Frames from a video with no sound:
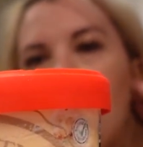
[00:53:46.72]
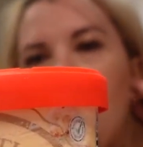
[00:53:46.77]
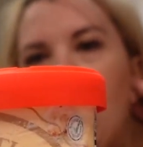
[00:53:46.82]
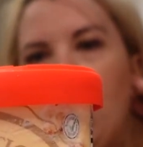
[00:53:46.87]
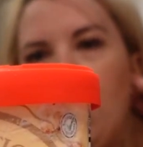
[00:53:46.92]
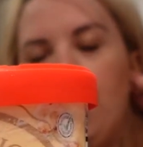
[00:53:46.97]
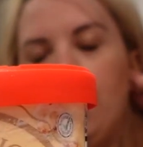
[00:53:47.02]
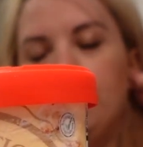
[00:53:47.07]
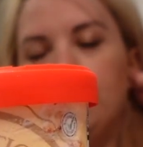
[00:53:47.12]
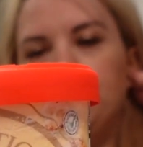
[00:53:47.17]

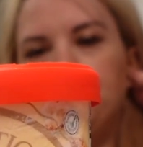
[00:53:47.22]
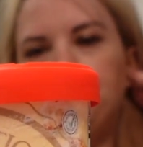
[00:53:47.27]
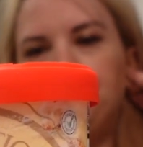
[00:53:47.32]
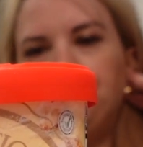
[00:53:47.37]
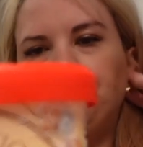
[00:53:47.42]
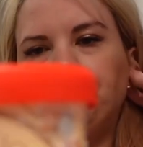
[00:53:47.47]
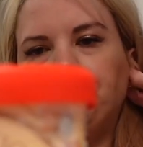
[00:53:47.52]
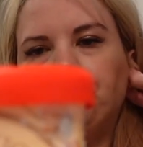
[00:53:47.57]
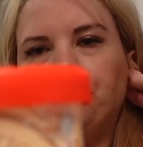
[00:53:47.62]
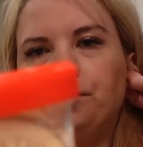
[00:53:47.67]

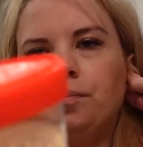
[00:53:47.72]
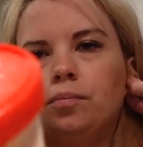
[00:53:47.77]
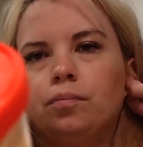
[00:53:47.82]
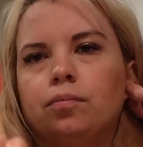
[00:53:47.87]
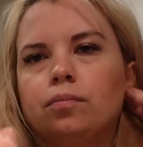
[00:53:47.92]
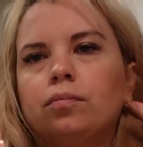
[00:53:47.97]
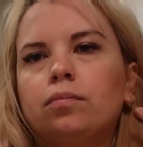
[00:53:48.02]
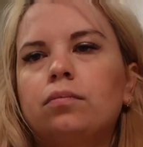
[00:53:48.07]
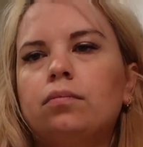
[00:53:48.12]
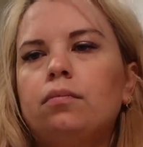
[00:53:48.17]

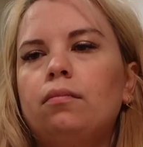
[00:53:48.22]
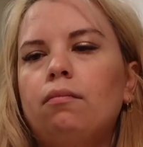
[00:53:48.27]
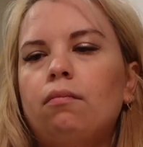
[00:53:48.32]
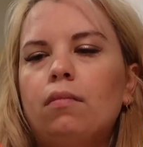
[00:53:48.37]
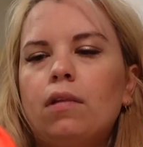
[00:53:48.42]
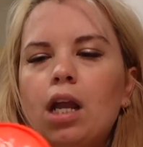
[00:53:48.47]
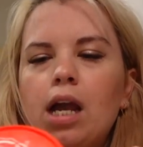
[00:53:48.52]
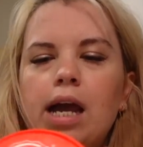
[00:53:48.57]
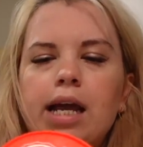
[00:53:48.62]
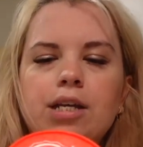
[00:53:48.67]

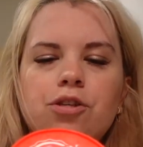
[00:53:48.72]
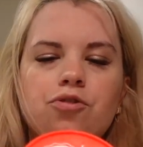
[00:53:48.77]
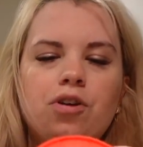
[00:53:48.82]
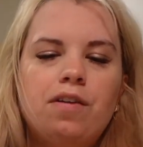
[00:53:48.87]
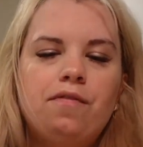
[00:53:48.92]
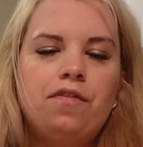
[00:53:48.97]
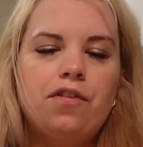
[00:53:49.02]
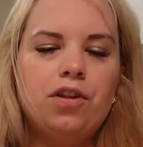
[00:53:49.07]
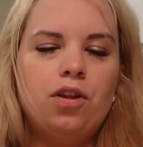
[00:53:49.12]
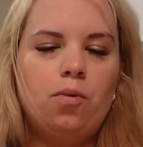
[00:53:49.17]
ice
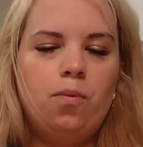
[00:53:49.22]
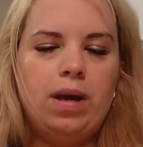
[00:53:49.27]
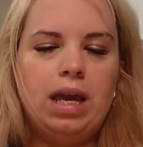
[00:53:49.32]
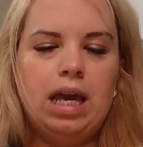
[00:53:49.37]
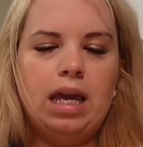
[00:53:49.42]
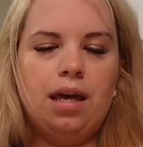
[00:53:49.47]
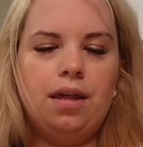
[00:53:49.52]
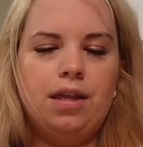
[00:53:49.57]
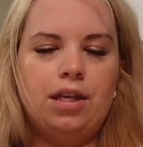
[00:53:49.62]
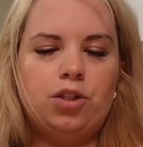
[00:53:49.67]
cream for the
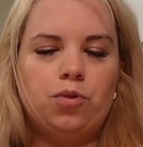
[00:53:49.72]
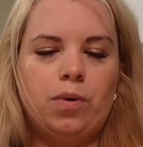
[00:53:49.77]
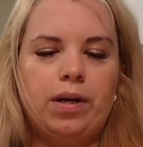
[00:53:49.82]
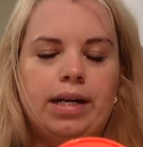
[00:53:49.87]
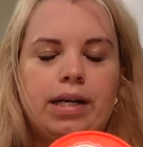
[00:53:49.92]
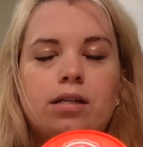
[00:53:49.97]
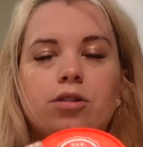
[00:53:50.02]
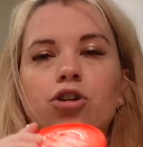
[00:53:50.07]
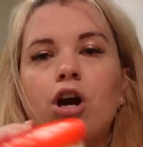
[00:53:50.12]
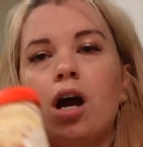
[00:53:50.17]
week. This one
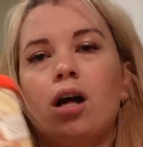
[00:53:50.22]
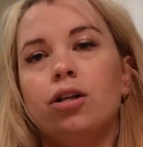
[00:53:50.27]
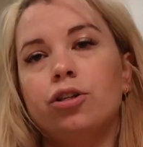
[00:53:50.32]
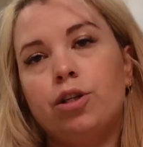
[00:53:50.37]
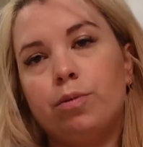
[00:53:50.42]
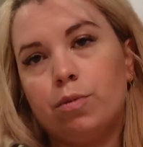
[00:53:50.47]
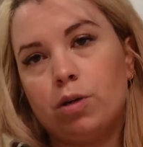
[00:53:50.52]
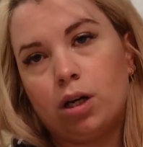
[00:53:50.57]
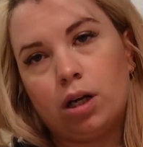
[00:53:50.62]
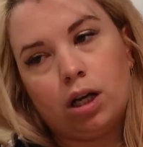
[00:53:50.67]
is chocolate
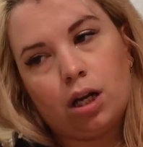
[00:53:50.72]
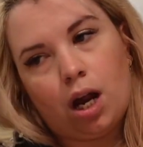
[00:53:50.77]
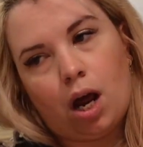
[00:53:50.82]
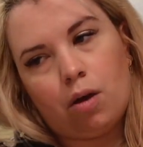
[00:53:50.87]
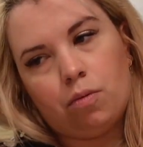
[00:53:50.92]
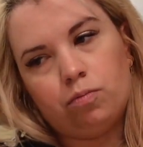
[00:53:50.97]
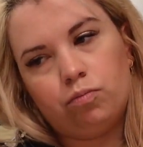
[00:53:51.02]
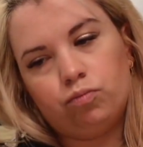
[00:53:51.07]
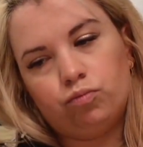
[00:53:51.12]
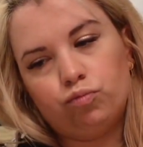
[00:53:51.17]
chip cookie dough
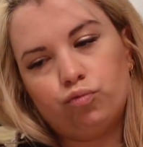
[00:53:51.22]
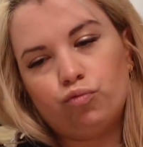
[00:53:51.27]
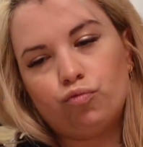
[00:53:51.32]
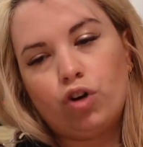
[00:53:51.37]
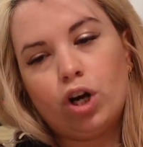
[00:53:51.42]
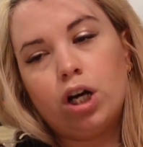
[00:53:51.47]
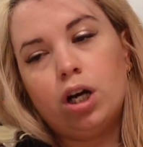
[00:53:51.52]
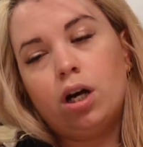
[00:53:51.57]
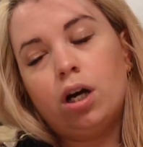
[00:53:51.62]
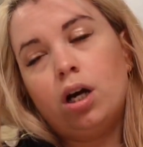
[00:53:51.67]

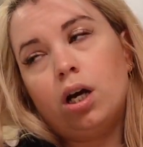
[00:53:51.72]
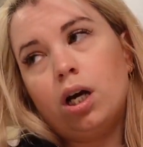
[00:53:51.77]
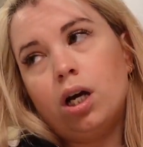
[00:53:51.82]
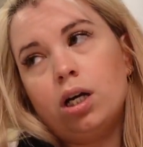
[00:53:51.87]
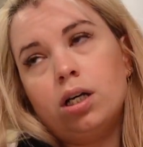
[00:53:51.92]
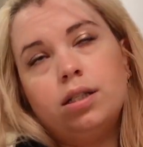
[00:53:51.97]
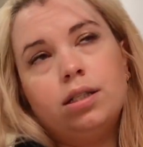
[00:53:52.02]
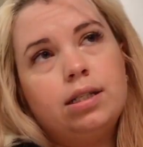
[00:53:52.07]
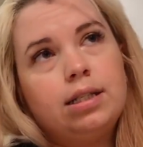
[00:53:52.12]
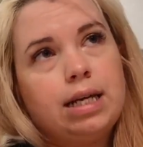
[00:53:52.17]

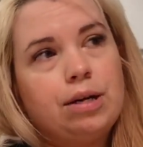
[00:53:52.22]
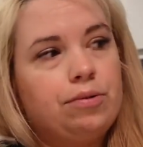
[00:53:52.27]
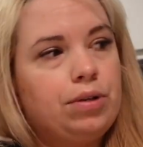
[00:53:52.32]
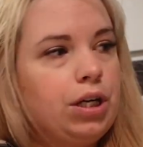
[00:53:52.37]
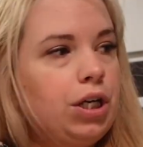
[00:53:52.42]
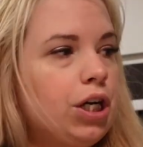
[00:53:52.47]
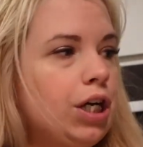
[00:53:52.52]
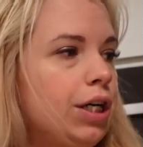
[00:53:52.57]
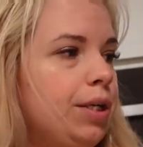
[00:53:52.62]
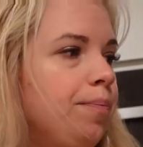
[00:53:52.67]
because it
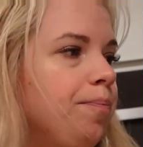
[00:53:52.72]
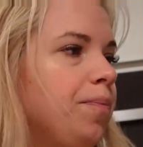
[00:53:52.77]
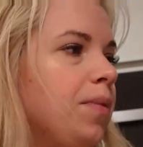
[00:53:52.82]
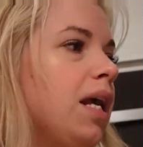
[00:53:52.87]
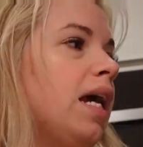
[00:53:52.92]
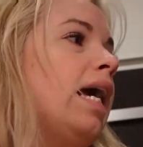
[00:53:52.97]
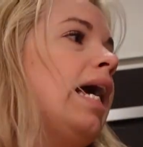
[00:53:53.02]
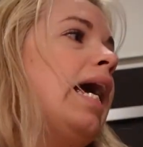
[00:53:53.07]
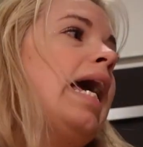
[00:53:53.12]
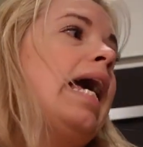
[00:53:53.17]
sounded good.
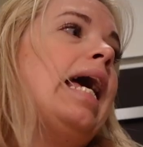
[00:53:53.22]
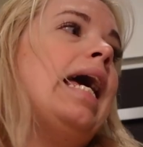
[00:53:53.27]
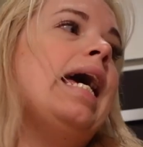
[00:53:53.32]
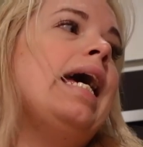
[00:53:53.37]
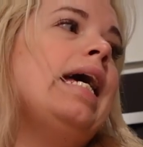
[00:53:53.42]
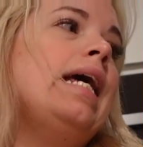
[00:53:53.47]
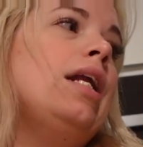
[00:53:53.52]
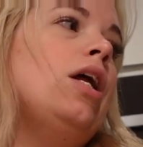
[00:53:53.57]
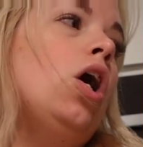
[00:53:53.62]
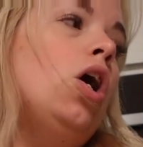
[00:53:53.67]

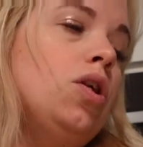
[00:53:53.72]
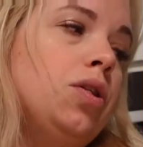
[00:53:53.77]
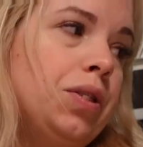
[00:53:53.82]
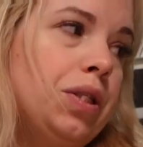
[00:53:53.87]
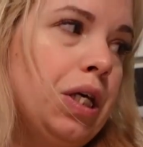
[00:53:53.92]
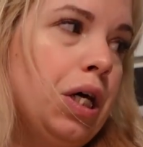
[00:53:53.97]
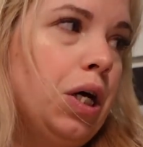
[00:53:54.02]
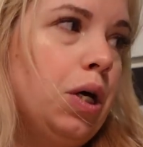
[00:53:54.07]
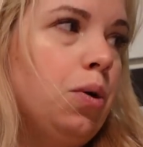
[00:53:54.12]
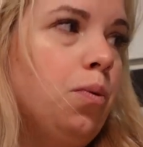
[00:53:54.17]
And
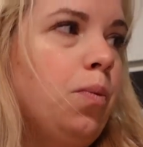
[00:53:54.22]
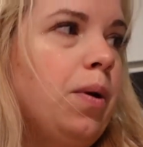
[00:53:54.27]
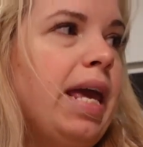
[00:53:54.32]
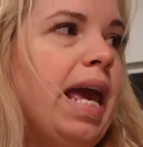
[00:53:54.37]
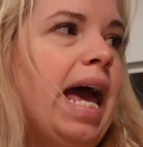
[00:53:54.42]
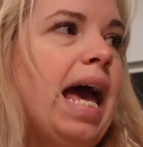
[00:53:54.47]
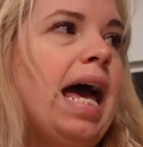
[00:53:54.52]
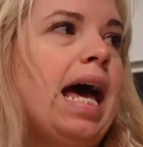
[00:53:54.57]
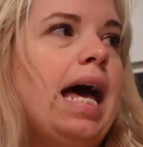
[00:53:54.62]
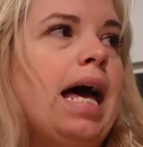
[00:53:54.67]
also we
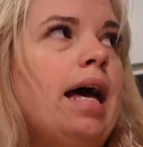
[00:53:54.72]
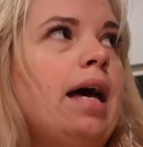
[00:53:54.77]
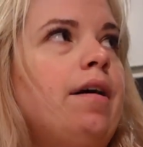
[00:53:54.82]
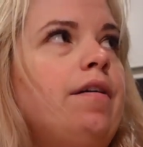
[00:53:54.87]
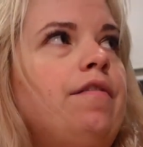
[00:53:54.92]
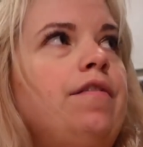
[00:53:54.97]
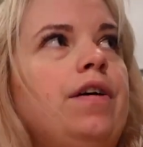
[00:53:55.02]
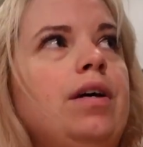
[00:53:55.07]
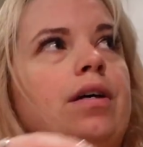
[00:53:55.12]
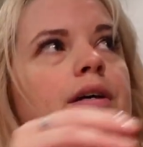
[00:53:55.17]

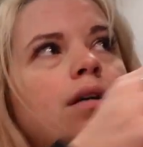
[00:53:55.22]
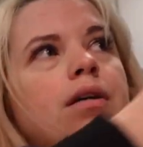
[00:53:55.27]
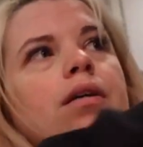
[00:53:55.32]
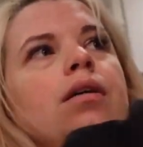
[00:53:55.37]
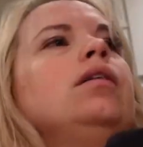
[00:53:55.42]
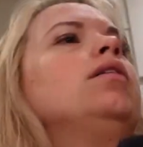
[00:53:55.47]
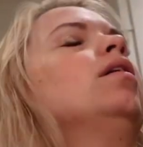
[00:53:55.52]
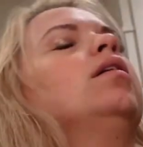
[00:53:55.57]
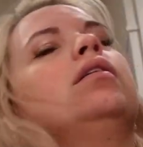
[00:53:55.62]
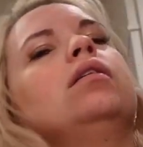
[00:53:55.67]
have
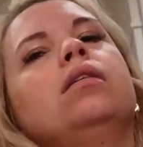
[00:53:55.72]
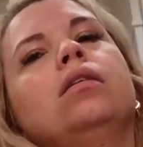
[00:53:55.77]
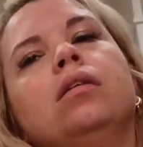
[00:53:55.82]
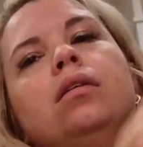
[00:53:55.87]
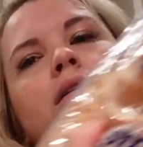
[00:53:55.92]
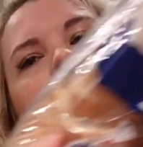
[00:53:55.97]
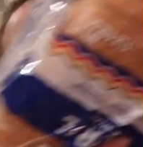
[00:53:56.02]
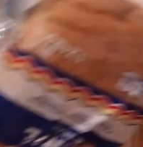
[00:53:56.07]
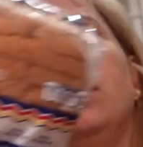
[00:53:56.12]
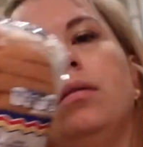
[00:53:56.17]

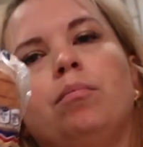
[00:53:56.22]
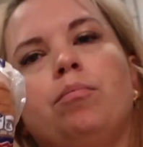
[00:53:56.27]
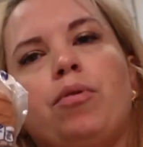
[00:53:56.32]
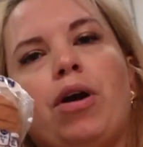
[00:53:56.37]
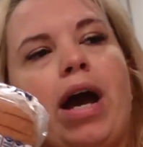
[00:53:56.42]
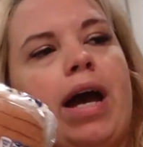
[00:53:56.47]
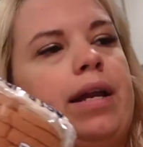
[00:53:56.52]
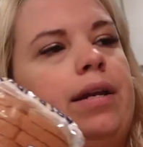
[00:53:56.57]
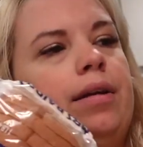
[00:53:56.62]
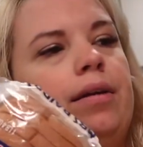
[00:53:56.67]

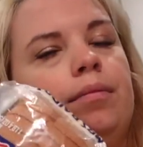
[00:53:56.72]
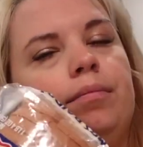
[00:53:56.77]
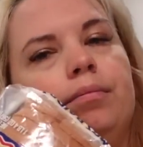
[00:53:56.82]
bread